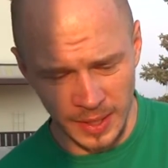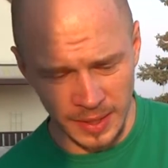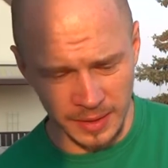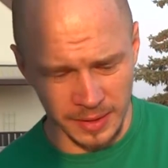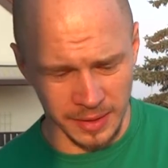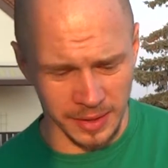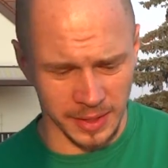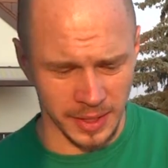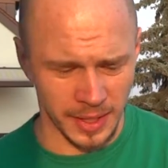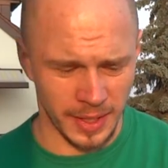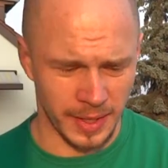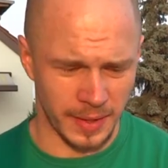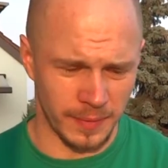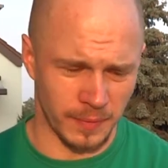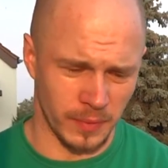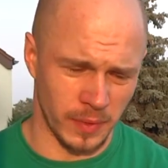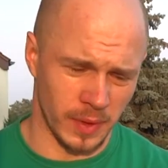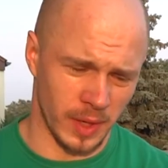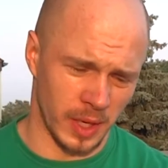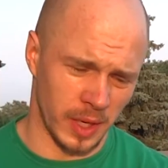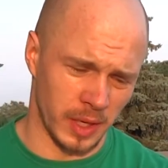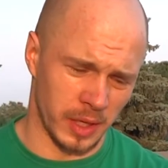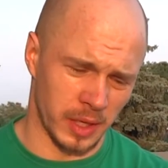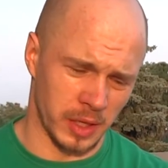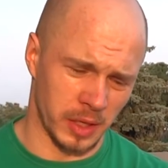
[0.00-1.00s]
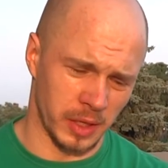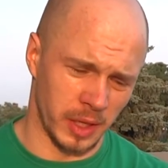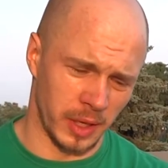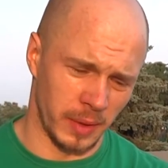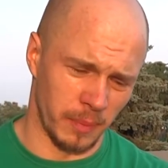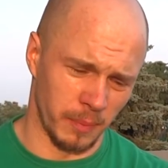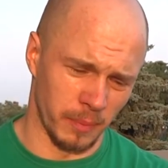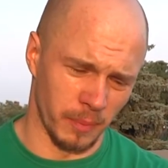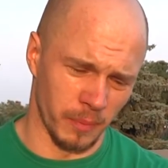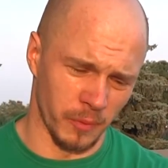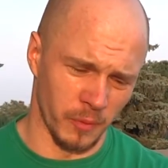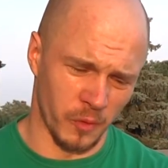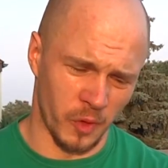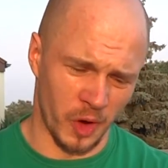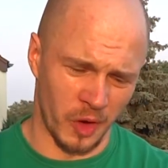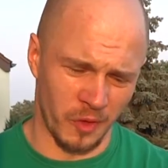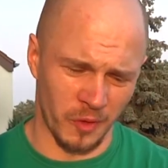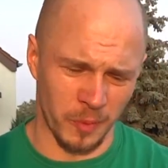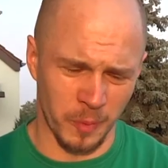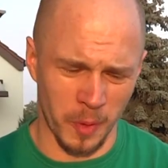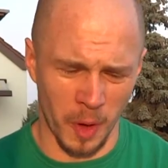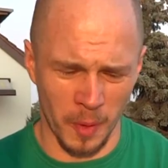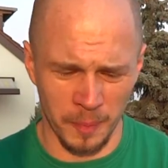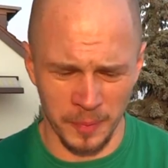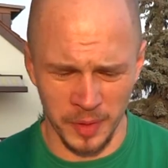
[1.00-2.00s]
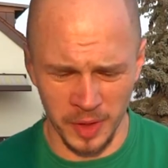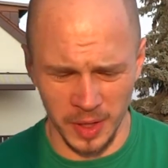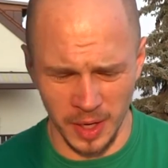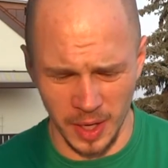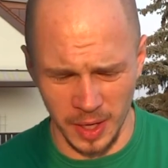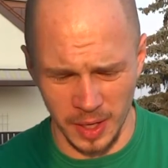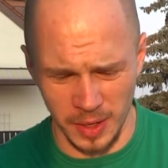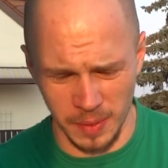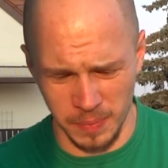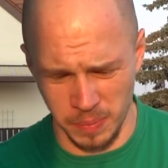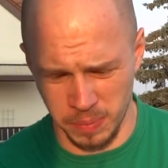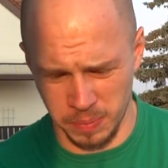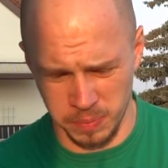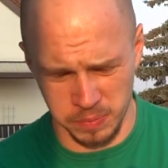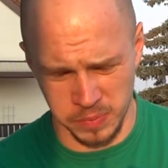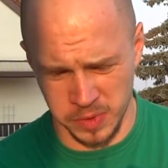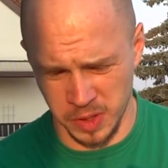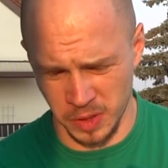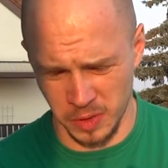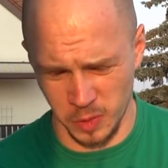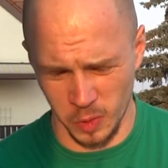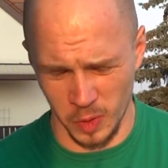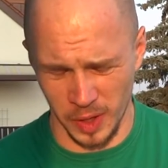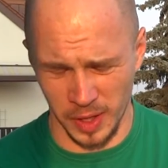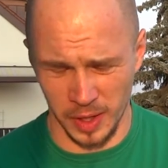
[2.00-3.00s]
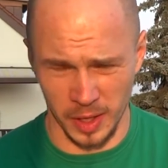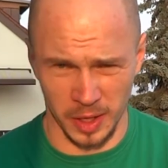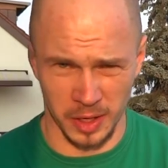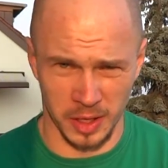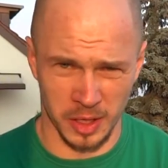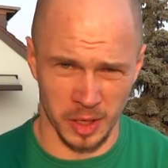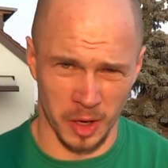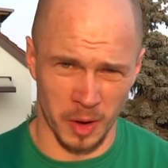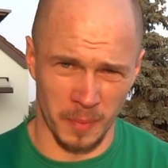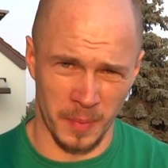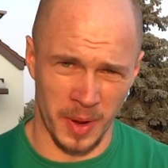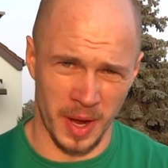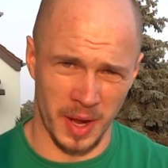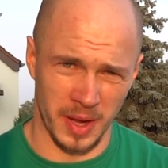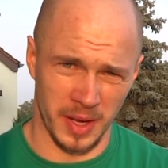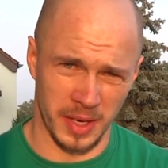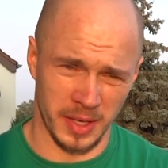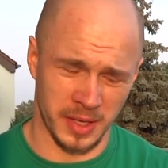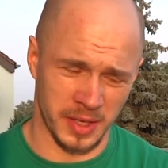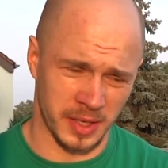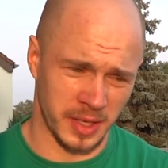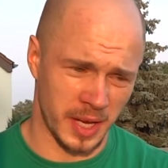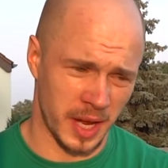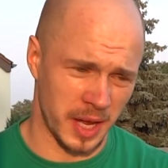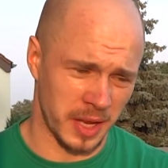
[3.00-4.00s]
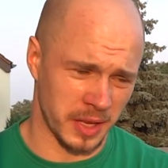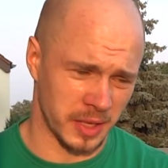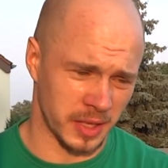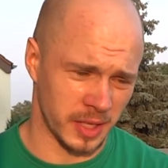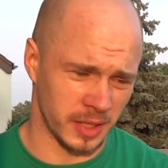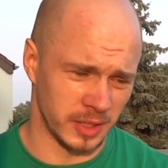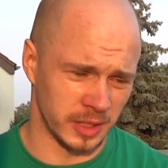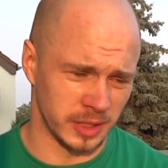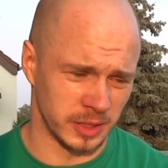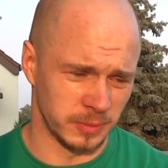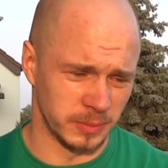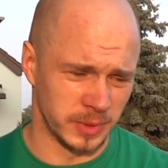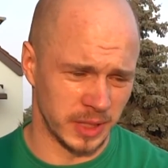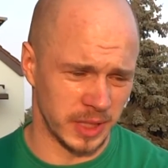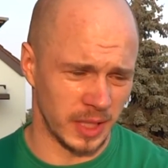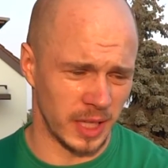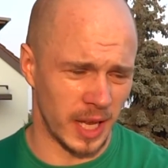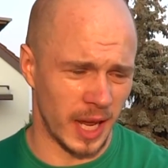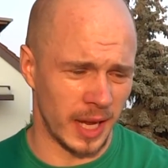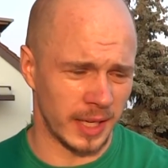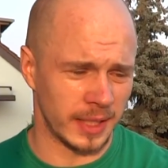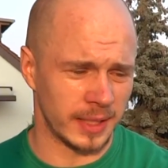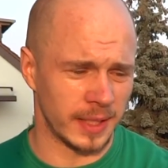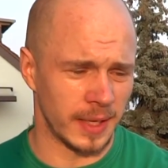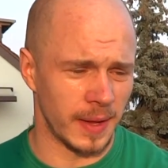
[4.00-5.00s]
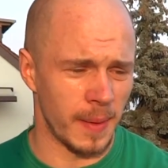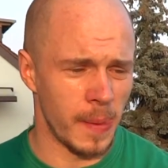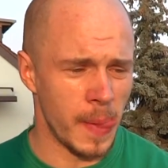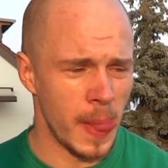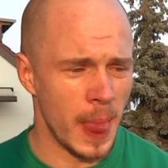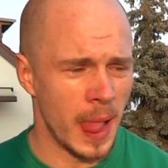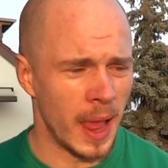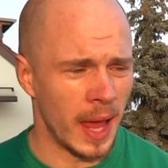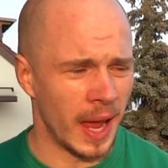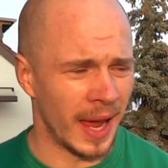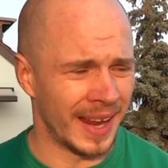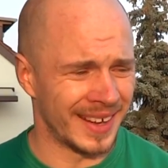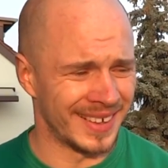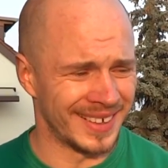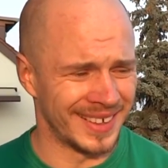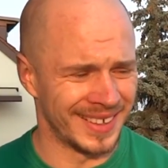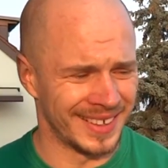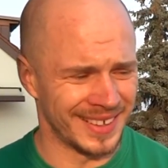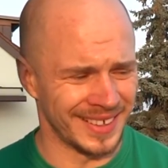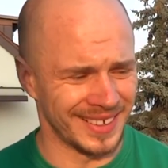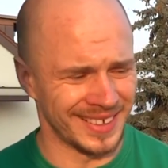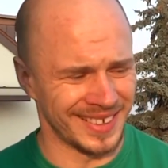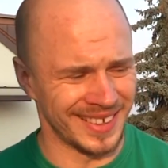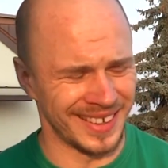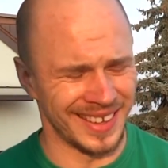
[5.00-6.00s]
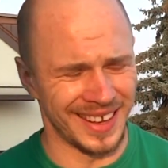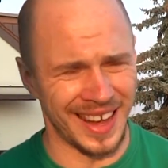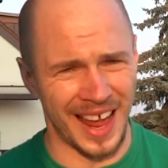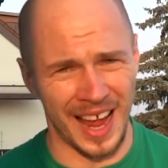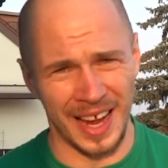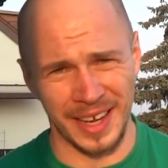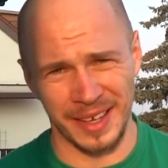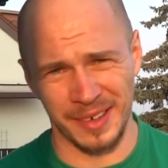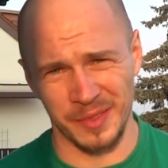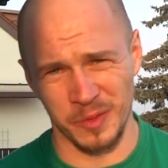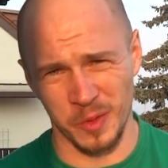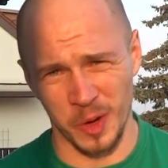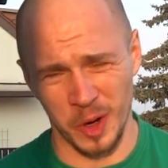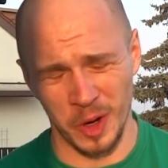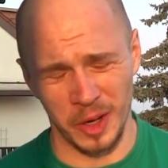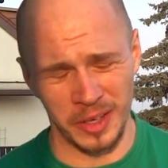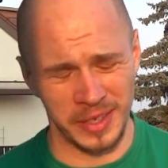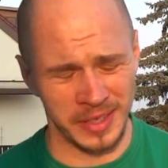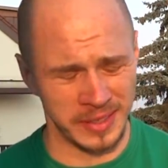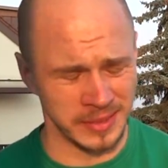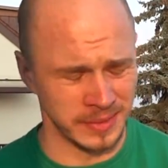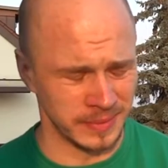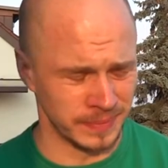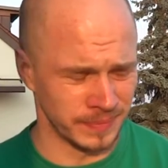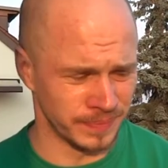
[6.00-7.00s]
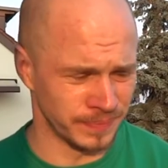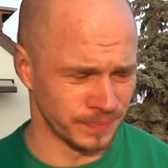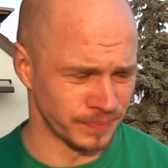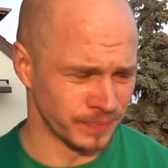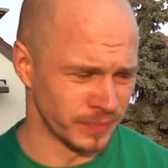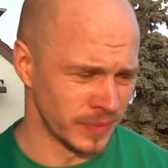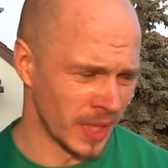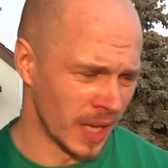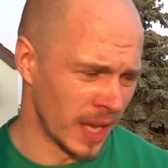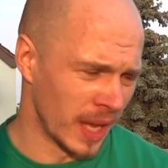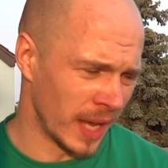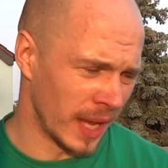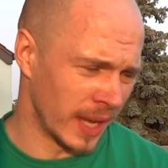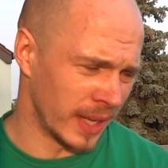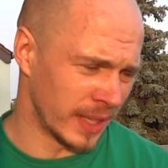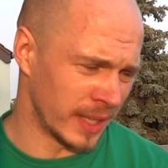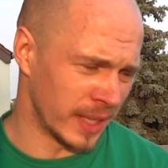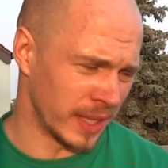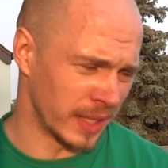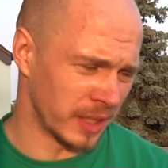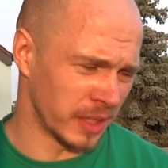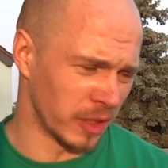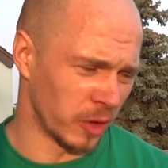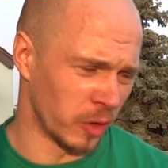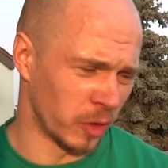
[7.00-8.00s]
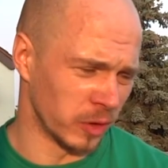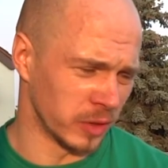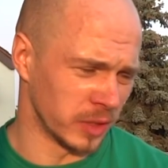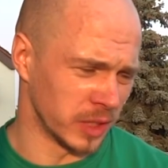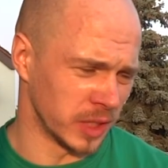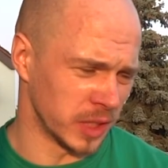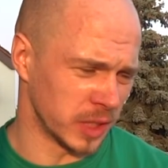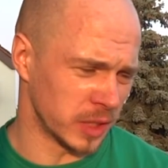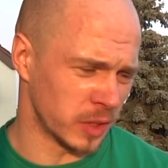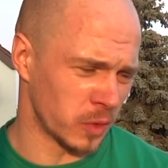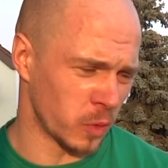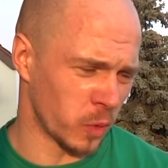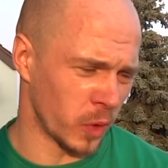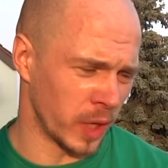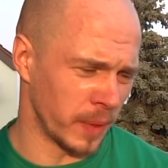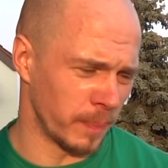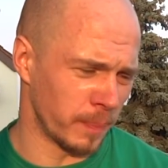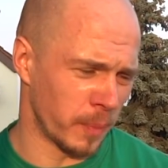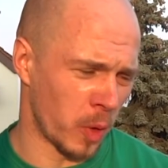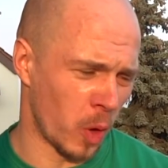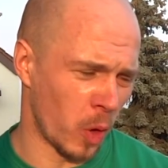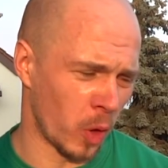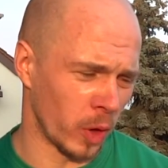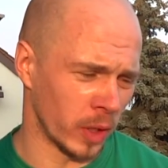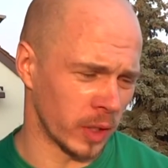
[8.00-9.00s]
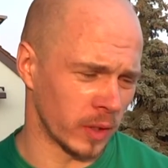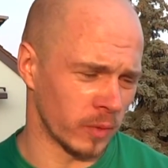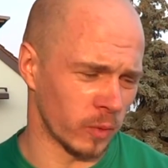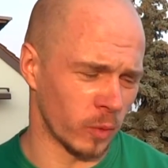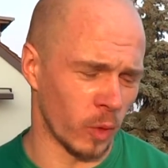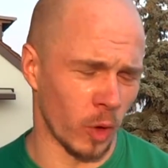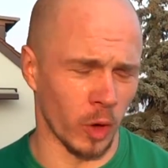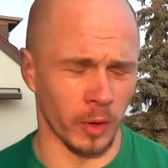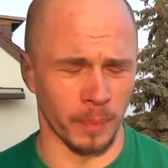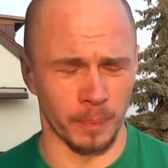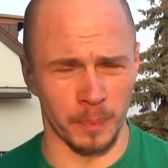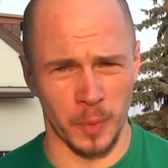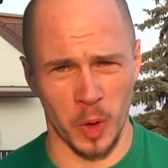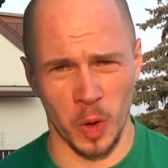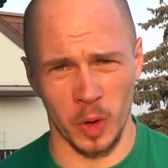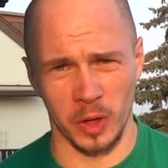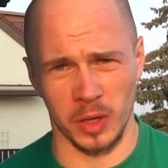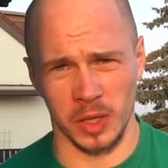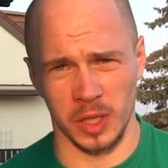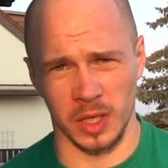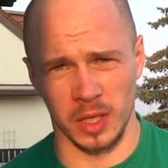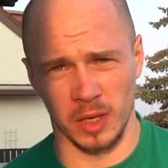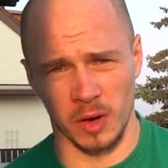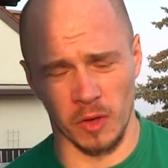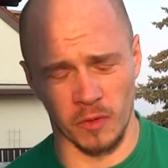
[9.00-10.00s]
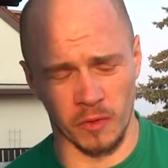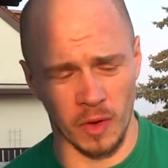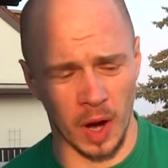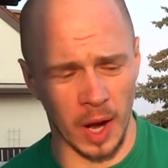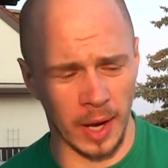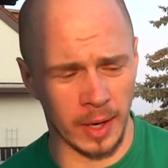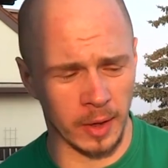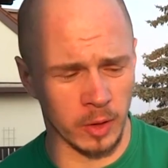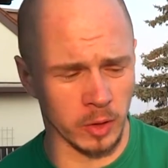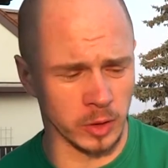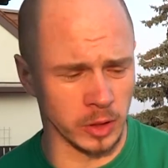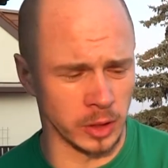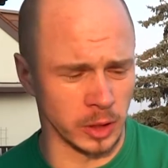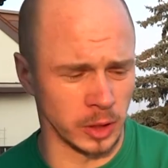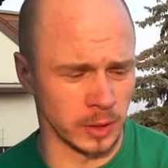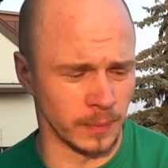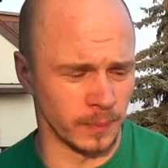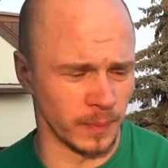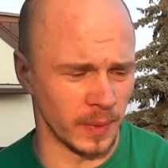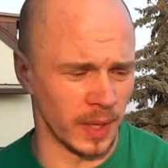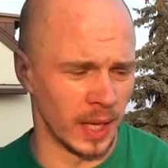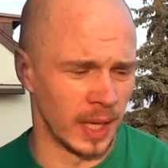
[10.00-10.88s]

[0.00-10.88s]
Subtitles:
It's very popular to drink in summer. It tastes a little bit lighter, and this is a light version. It has only 3.1% of alcohol.